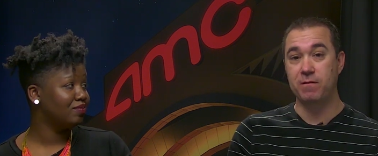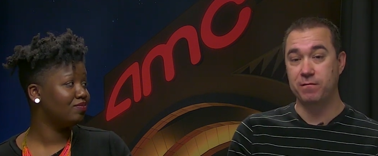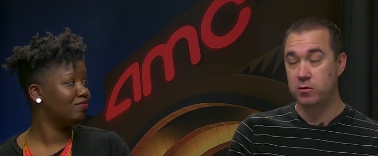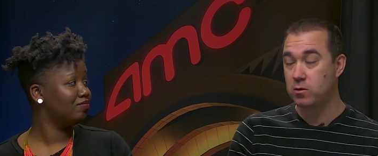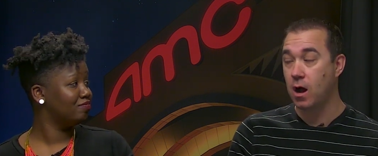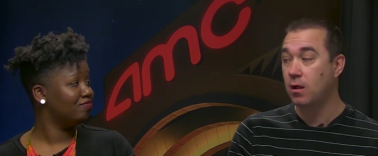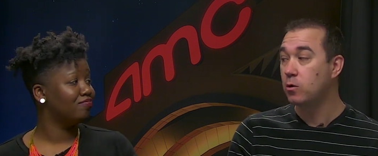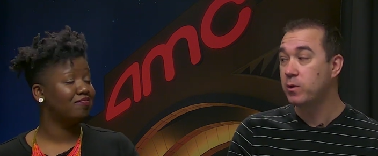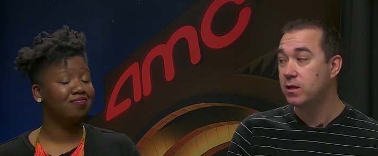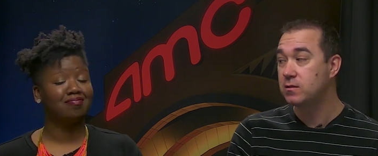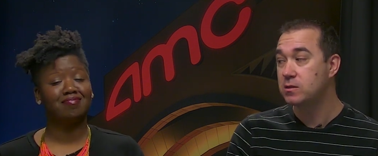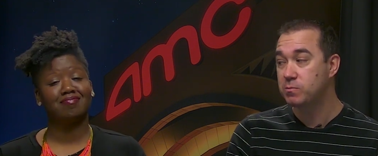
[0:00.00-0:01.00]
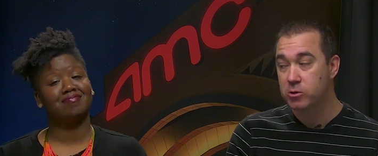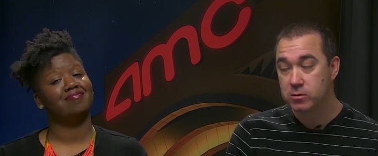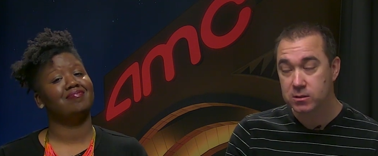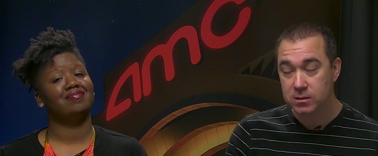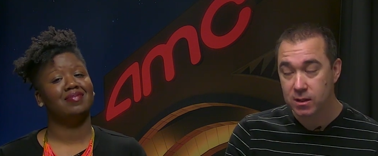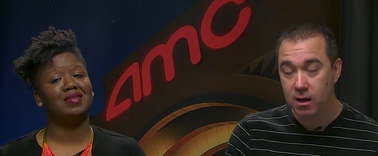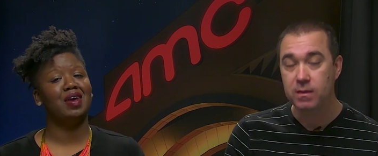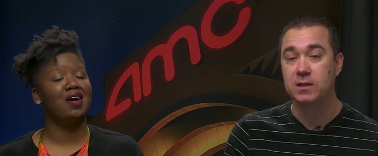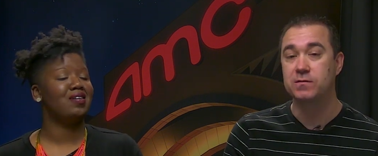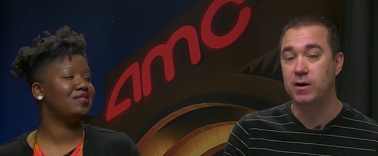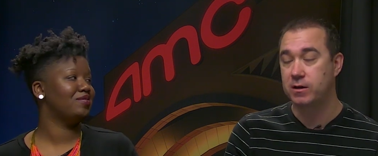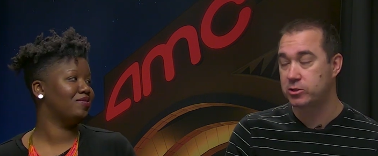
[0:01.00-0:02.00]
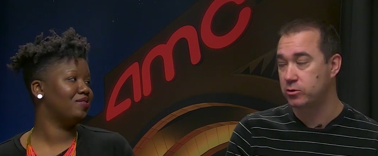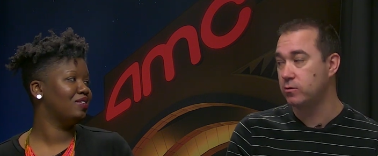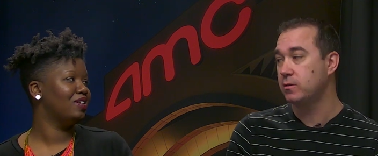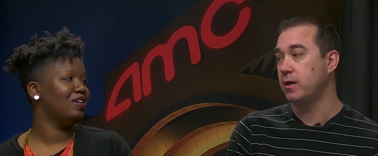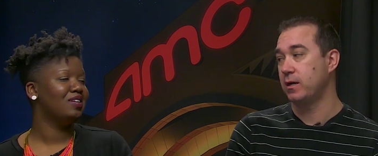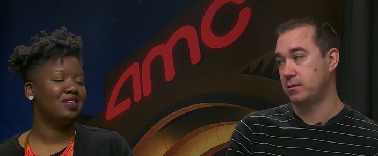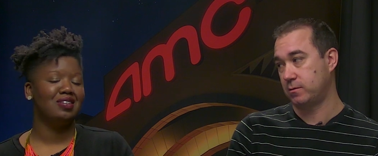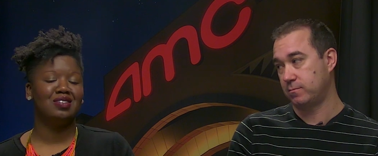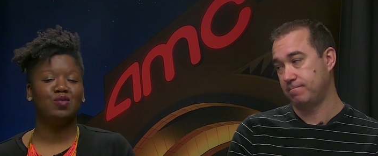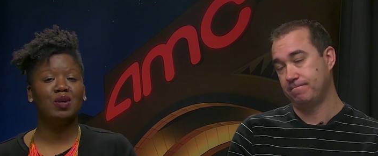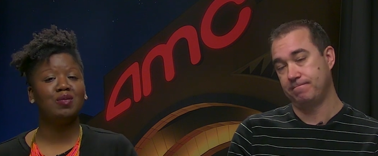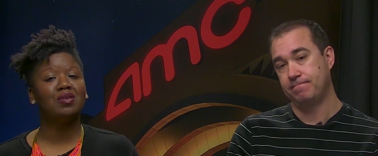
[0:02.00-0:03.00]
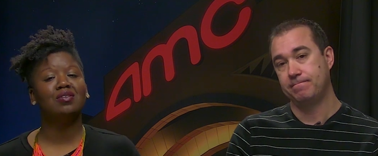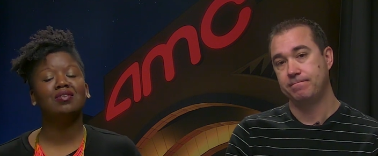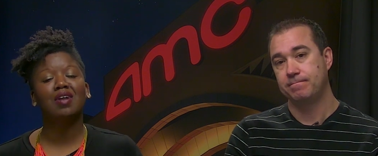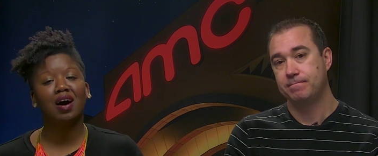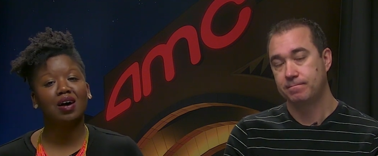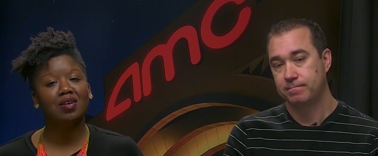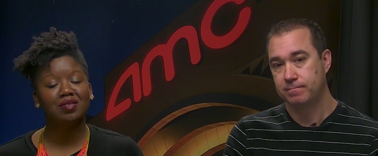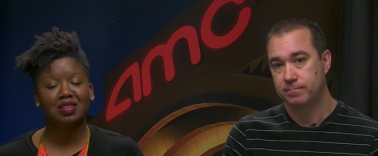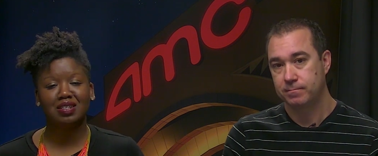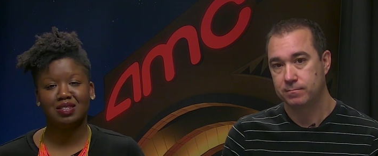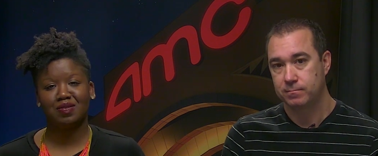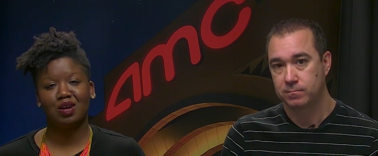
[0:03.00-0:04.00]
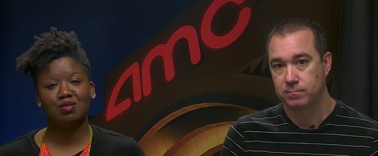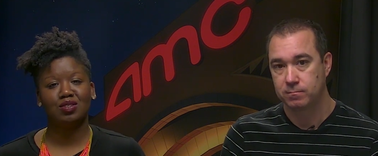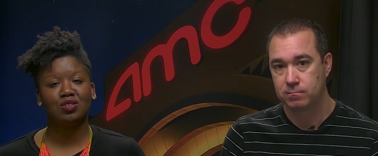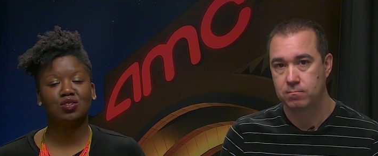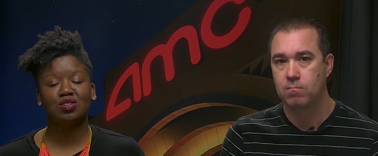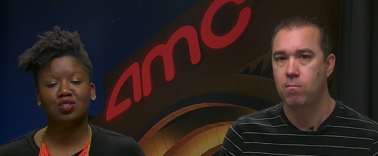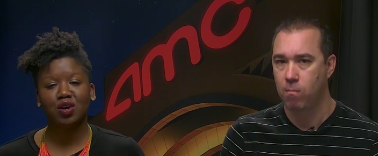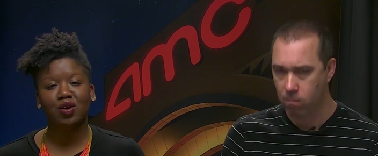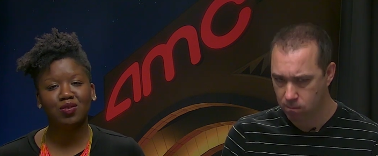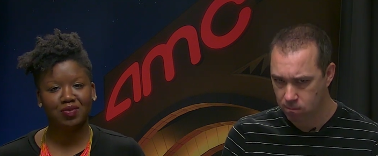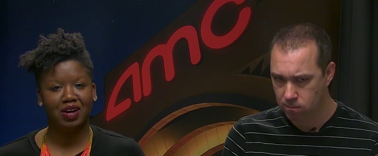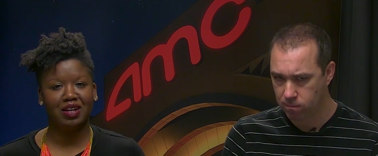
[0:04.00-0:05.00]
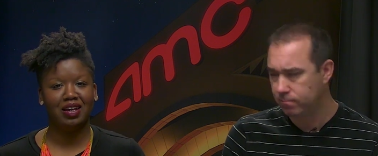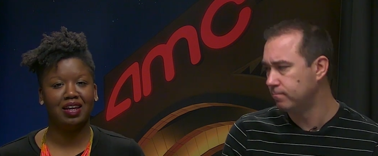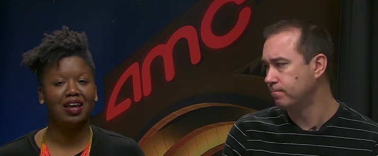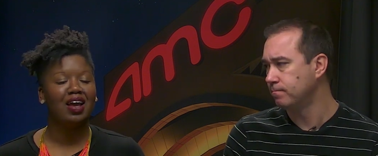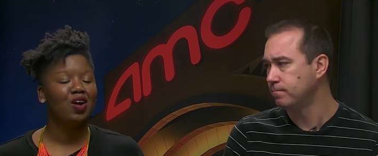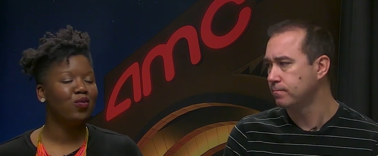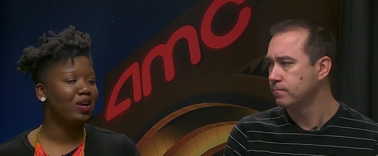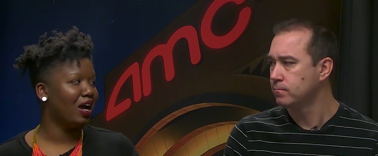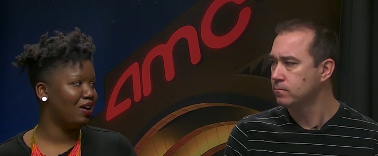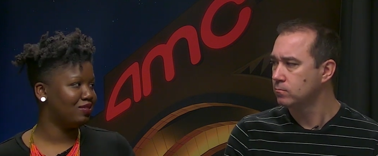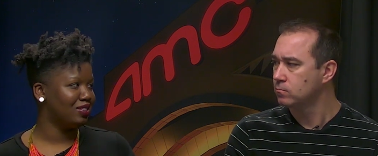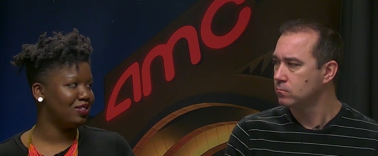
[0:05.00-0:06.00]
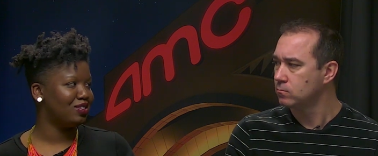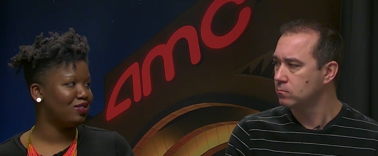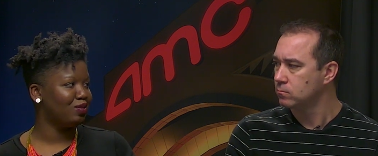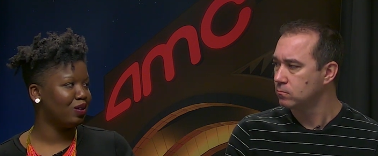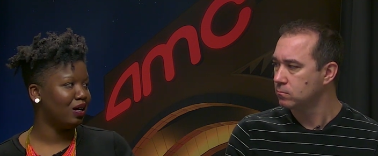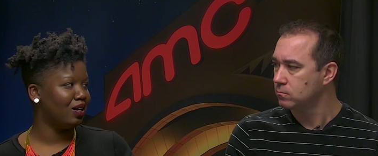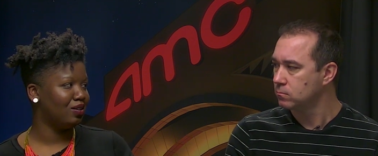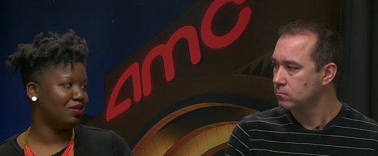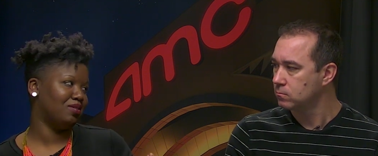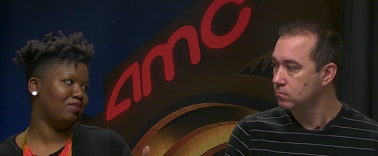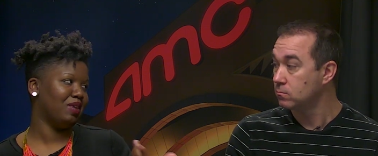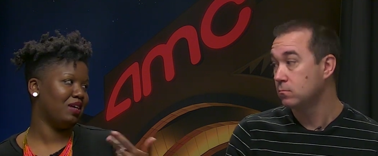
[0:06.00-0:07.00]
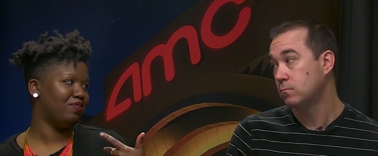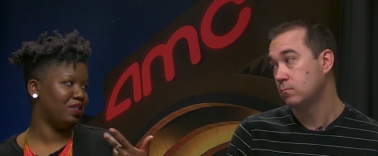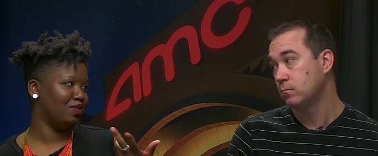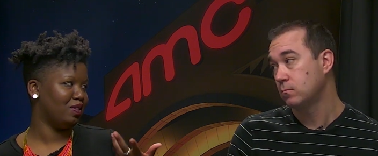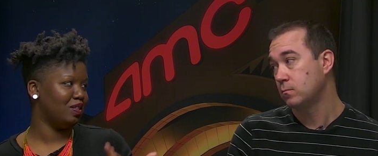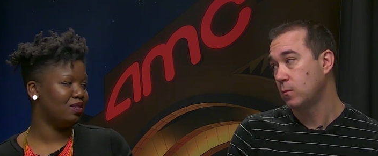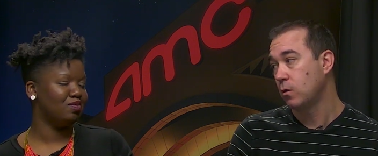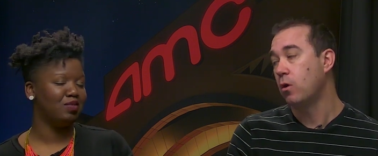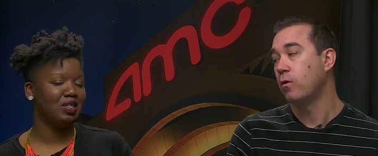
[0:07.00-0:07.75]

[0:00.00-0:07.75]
Speaker 1: been a few Halloween spooks in there. Yeah. That's very true. Yes.
Speaker 2: So people love these films. They're mm-hmm. so funny. Mm -hmm. We have to just throw out my favorite.